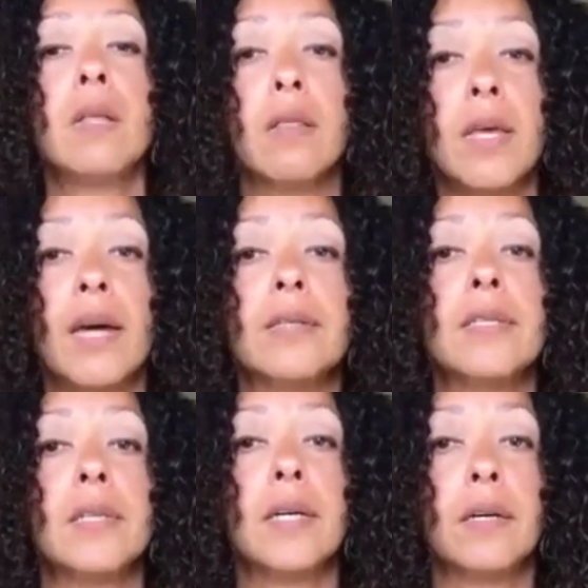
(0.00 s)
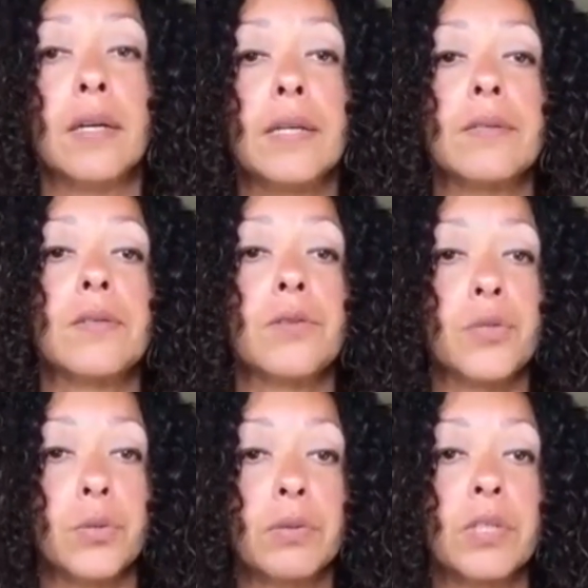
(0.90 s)
that uh, is
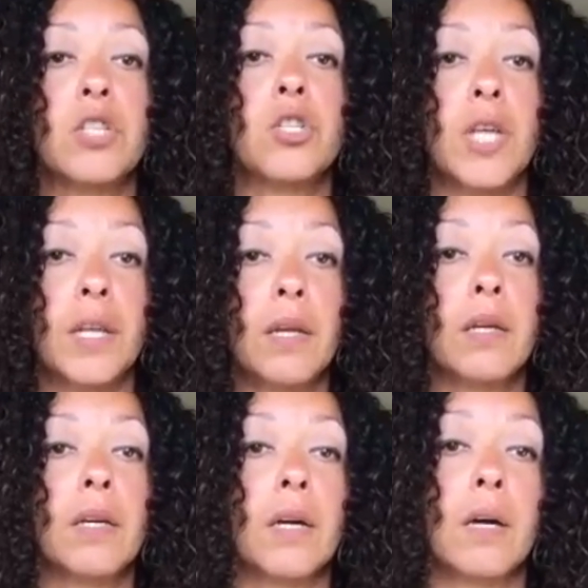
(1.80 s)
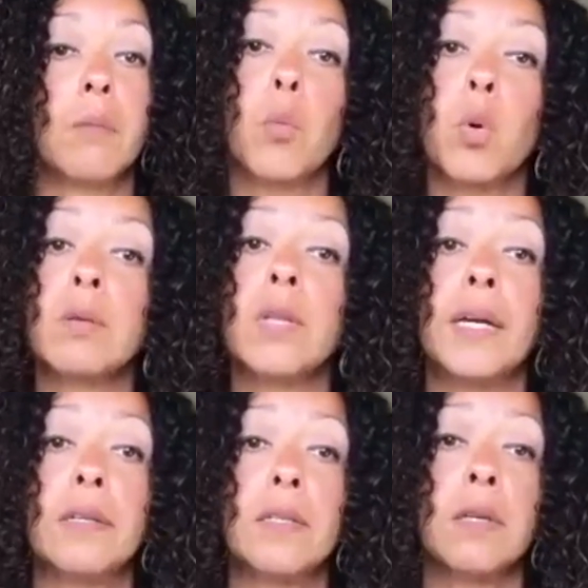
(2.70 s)
certainly shedding uh, more
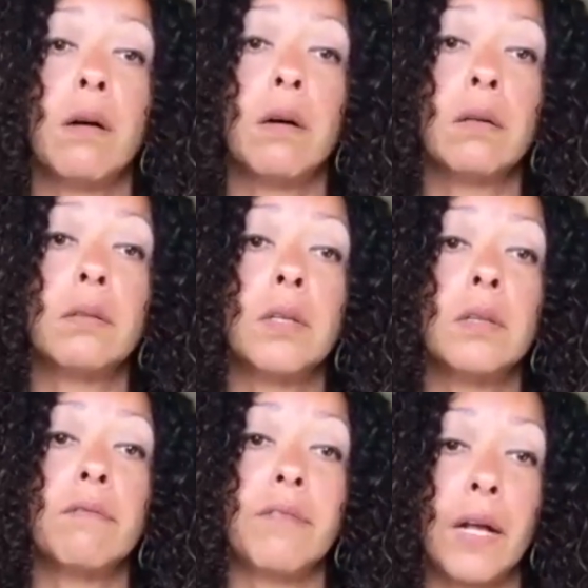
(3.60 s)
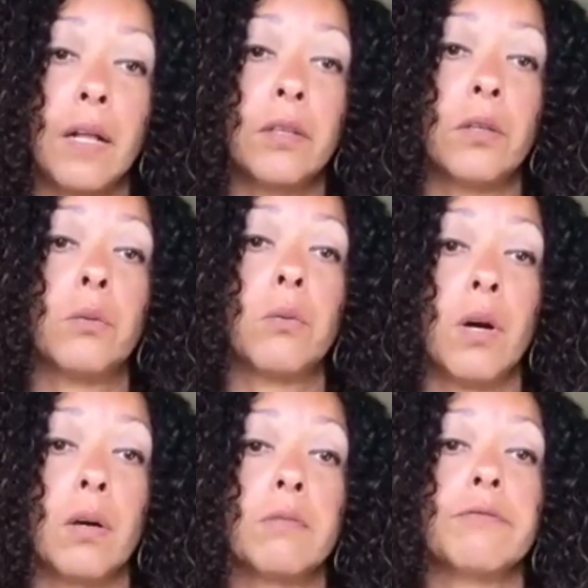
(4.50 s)
light on the value
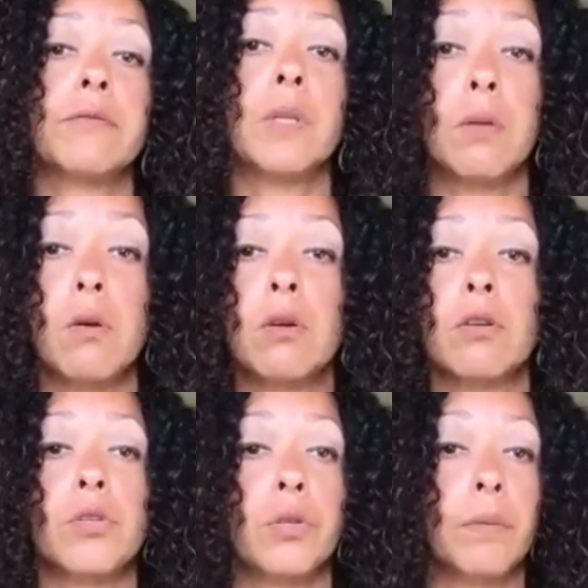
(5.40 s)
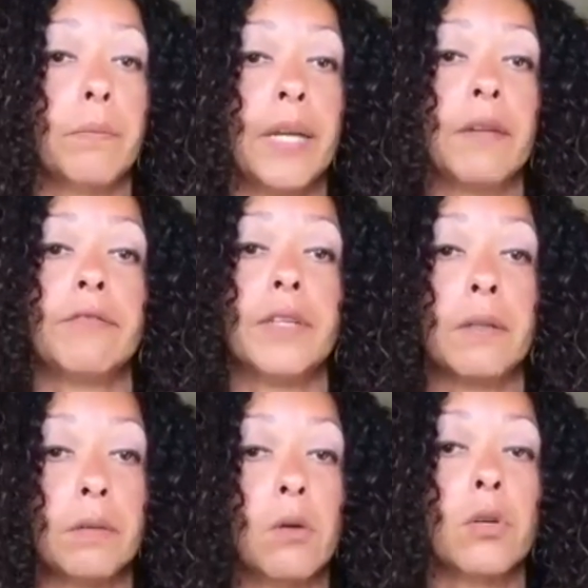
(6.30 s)
of the longer-term benefit and
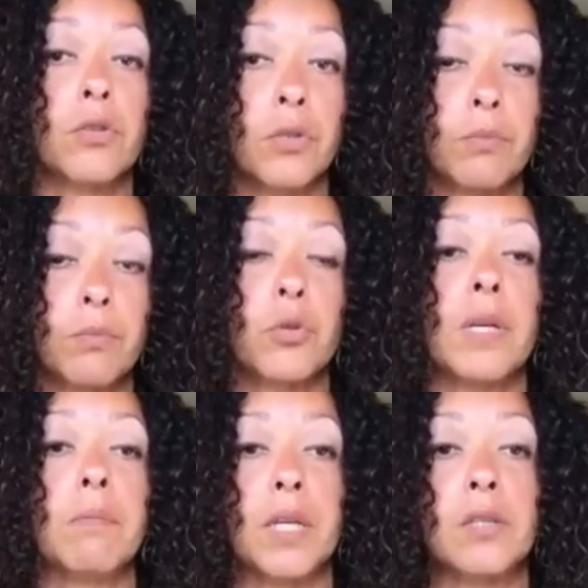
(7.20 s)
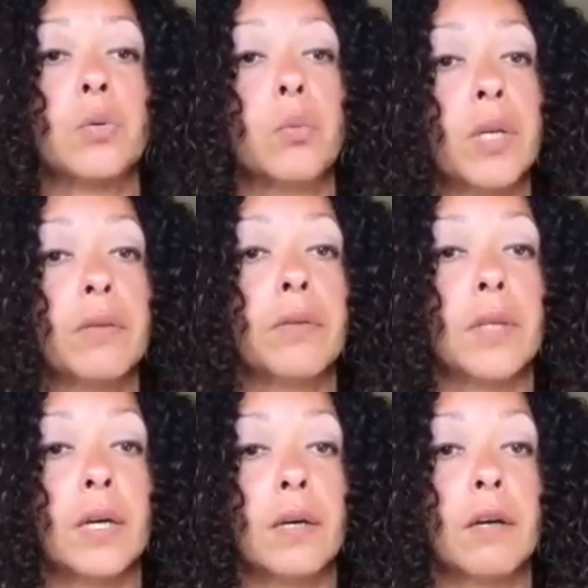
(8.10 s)
longer-term treatment with
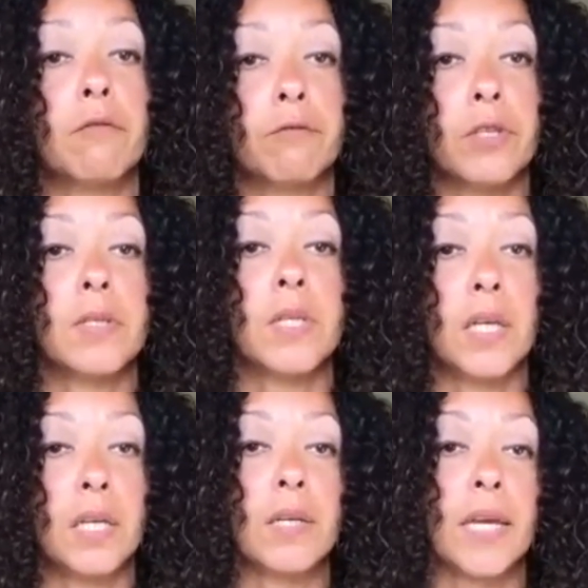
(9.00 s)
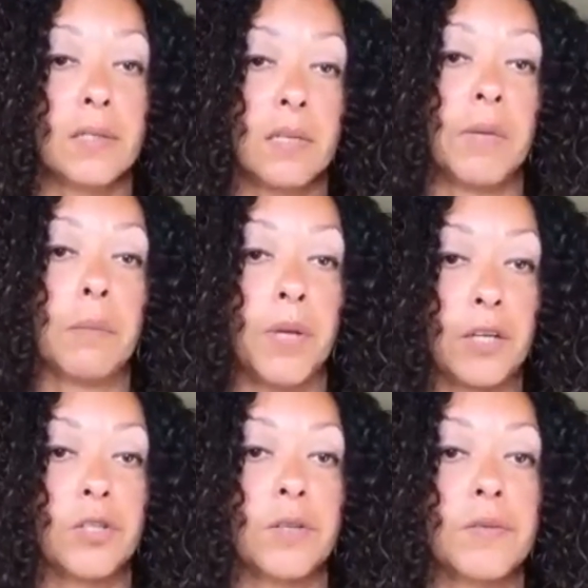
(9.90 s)
uh, risdi in S M A
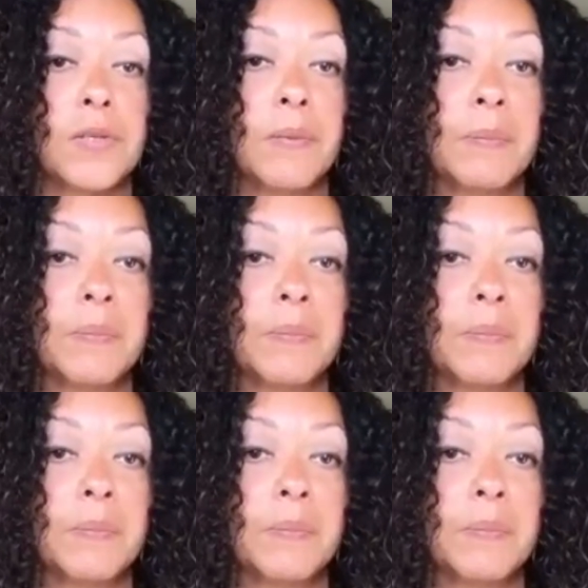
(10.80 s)
patients.